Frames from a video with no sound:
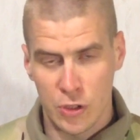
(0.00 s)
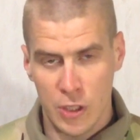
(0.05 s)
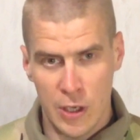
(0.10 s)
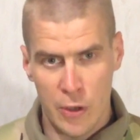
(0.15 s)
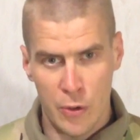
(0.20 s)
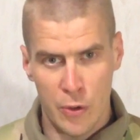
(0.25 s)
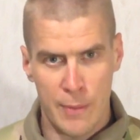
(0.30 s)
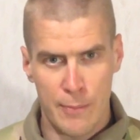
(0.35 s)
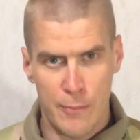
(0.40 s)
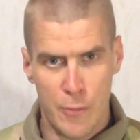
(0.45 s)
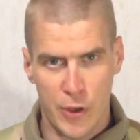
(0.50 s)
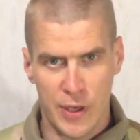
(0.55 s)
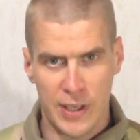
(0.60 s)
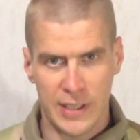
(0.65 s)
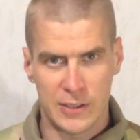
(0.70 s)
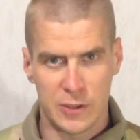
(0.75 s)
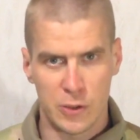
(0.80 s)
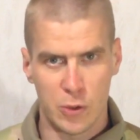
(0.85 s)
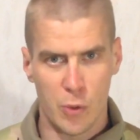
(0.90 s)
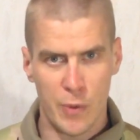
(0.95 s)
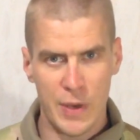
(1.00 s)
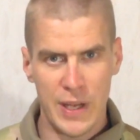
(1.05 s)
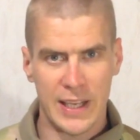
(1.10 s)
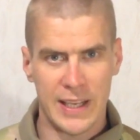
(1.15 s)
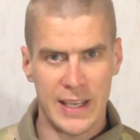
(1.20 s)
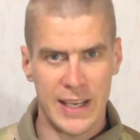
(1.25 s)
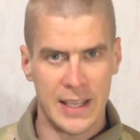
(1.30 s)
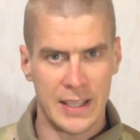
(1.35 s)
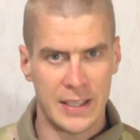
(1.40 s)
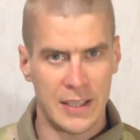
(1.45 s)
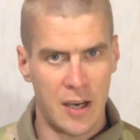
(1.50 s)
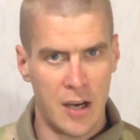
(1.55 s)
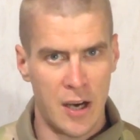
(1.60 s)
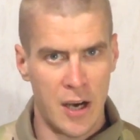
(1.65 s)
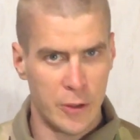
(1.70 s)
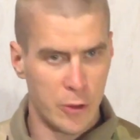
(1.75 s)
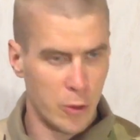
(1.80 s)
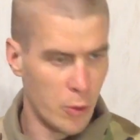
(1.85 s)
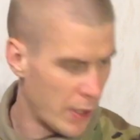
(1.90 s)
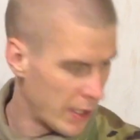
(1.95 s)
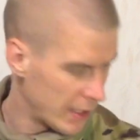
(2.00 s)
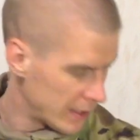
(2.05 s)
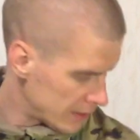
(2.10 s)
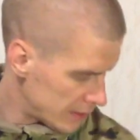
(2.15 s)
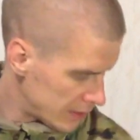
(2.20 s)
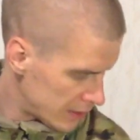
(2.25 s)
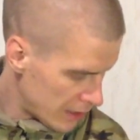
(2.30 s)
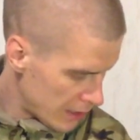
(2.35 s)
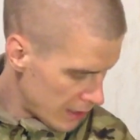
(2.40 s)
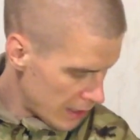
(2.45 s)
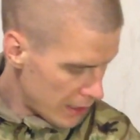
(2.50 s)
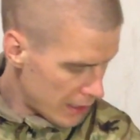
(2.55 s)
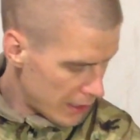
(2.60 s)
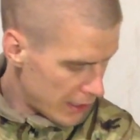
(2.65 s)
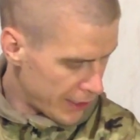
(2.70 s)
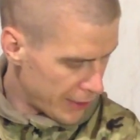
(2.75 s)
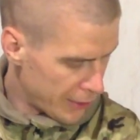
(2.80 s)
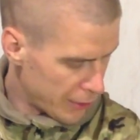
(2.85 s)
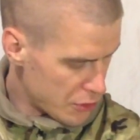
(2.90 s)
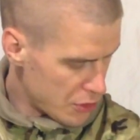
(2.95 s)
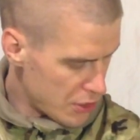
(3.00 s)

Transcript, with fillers: The only pockets you will get are the ones in the